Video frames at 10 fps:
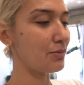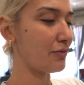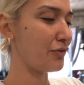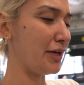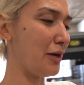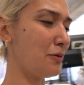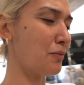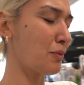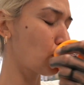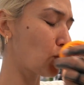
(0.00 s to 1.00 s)
But for now,
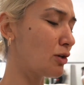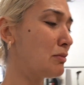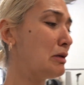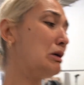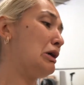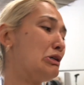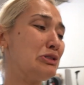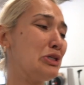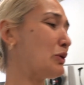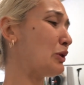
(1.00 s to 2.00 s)
I'll
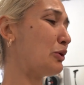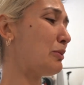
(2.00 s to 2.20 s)
see you in a little